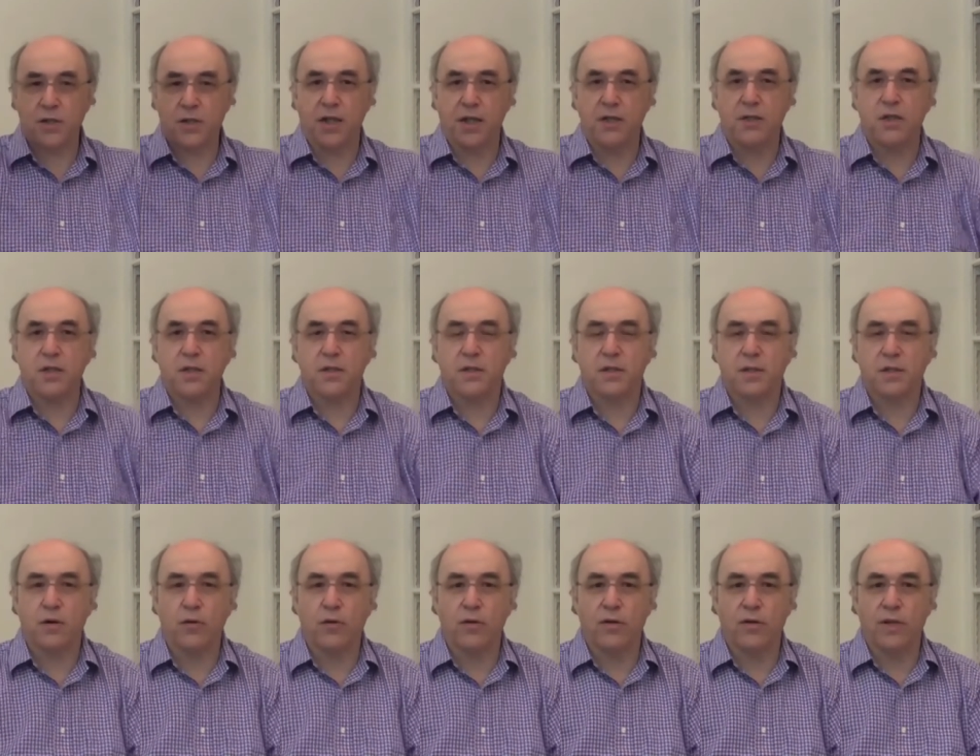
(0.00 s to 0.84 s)
There's the
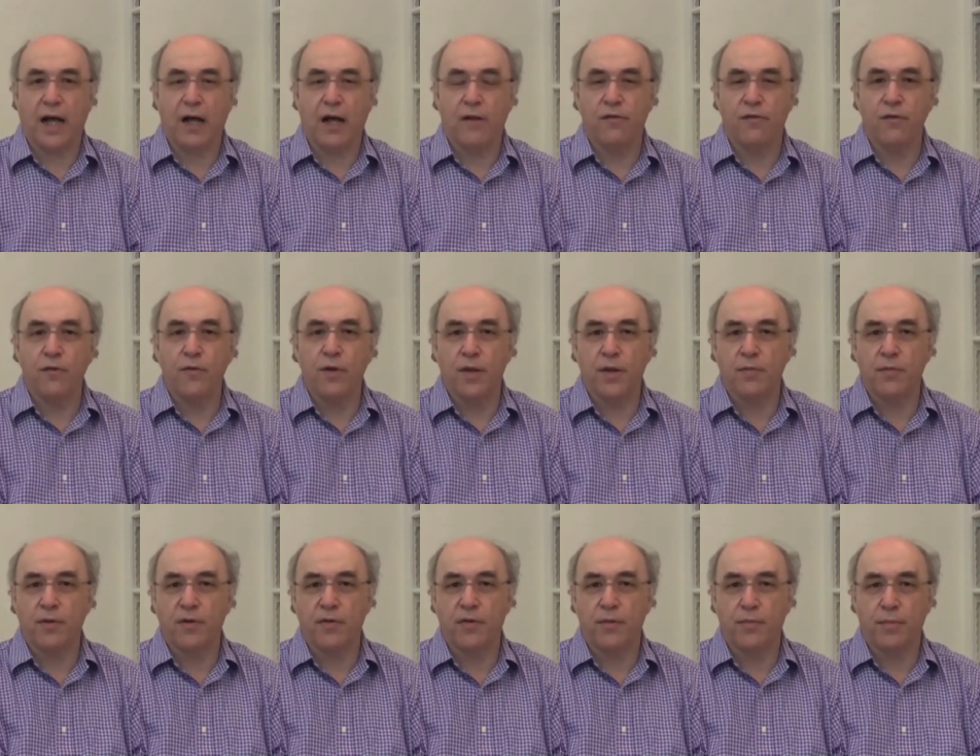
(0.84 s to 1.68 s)
so-called alpha rhythm
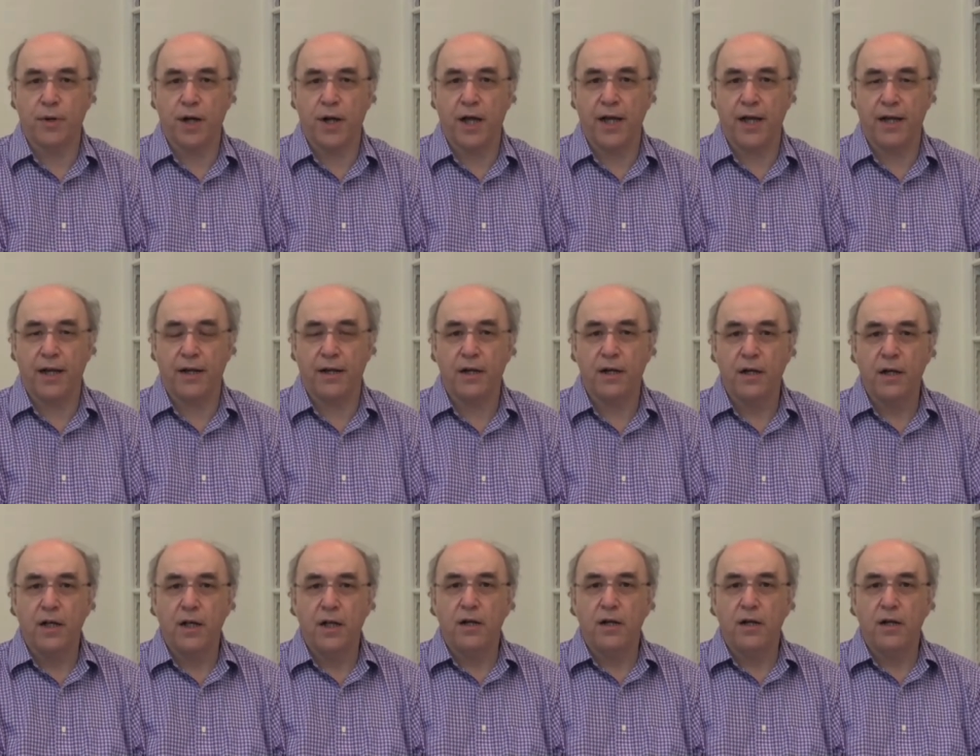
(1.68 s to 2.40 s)
of the brain,